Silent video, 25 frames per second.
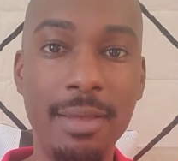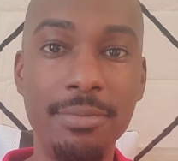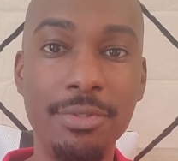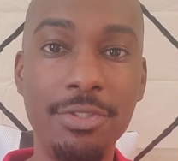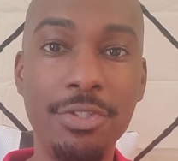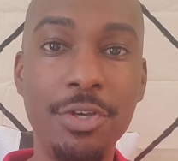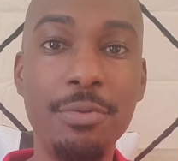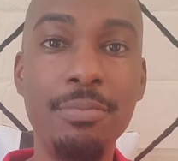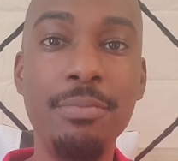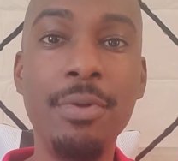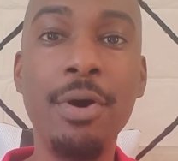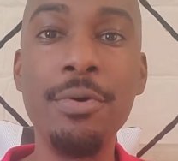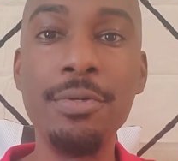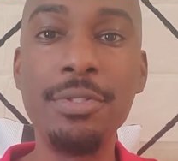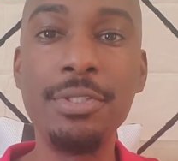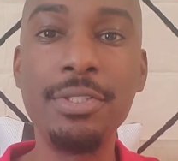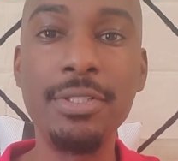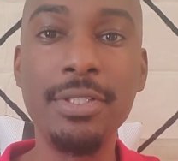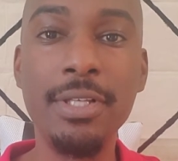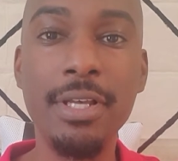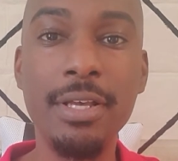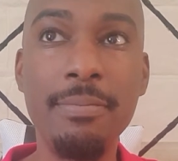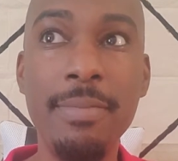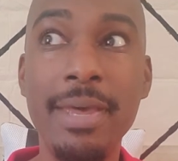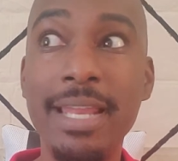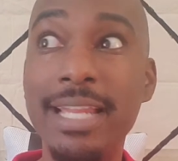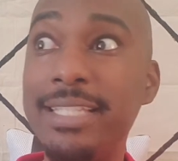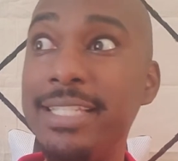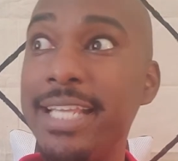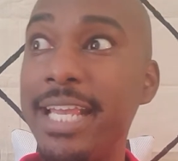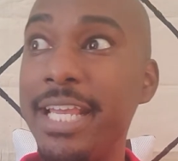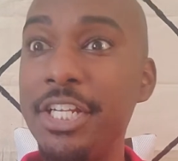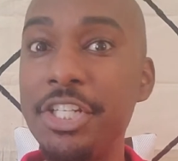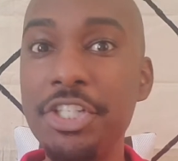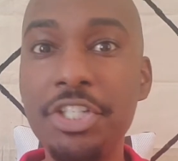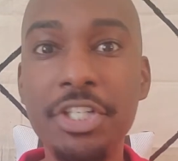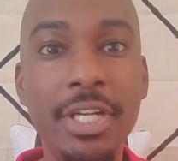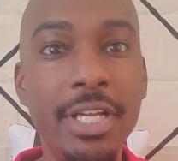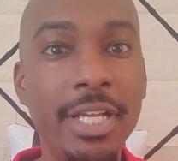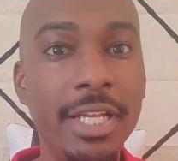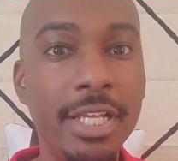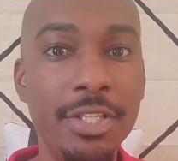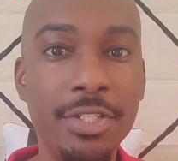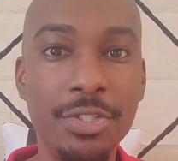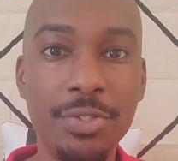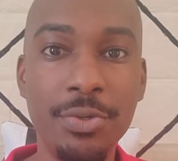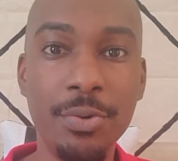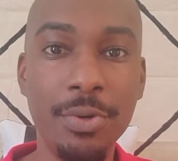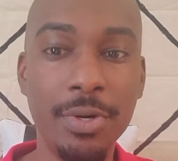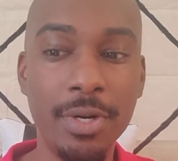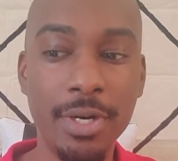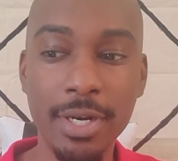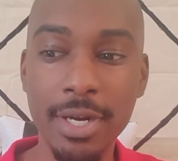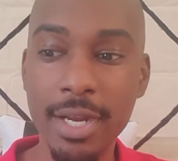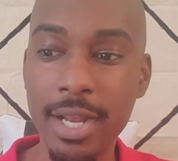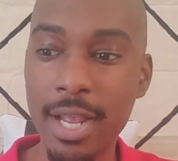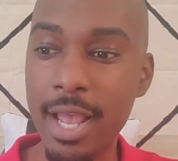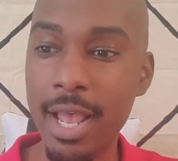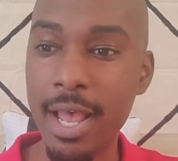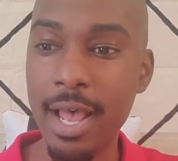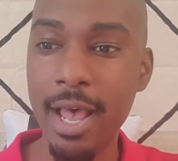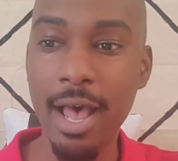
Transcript: So most meditations or